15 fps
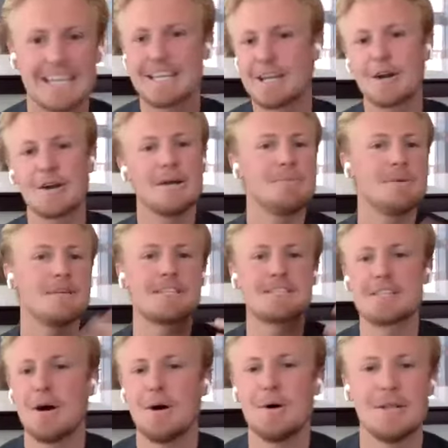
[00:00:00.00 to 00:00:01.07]
Europe is
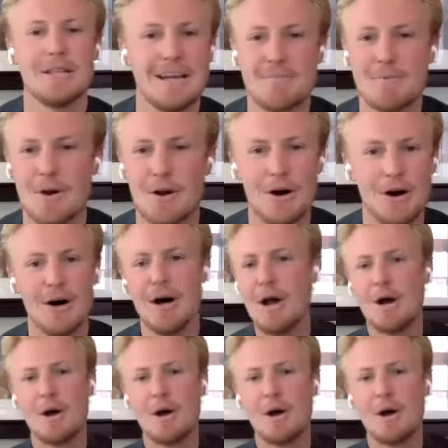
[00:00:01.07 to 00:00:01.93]
so liberal.